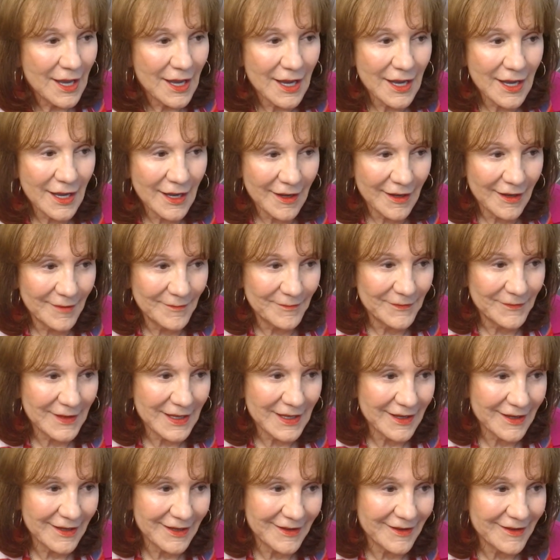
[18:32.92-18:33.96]

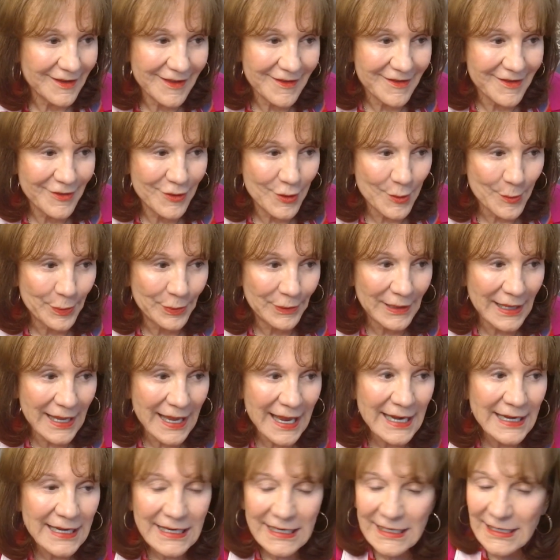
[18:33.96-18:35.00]
The
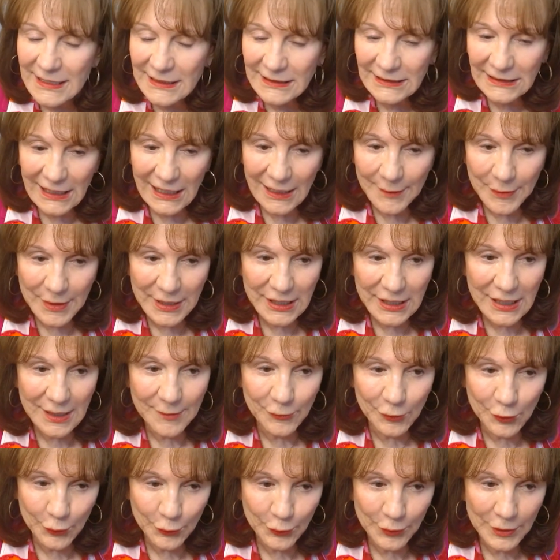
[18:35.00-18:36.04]
planning is going to
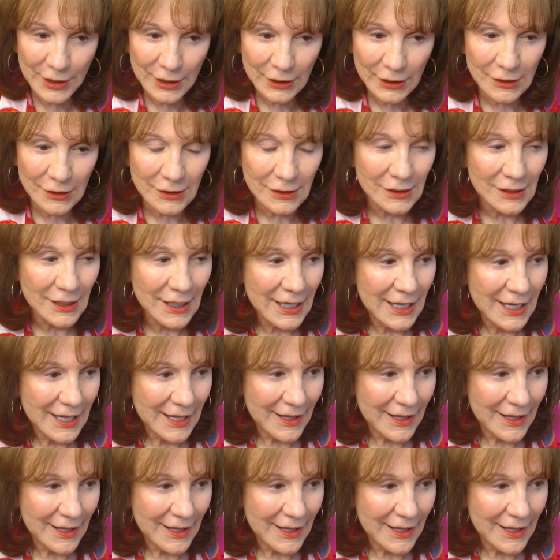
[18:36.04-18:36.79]
become critical.